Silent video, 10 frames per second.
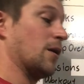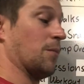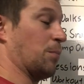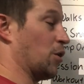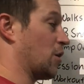
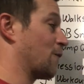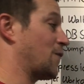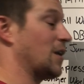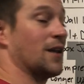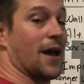Put your
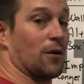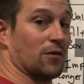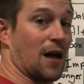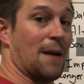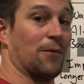feet down on
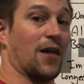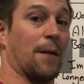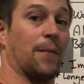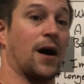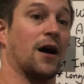top of
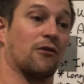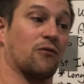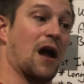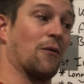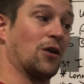that box
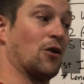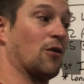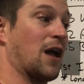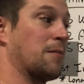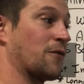right where you were
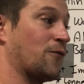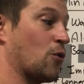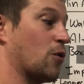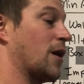aiming for,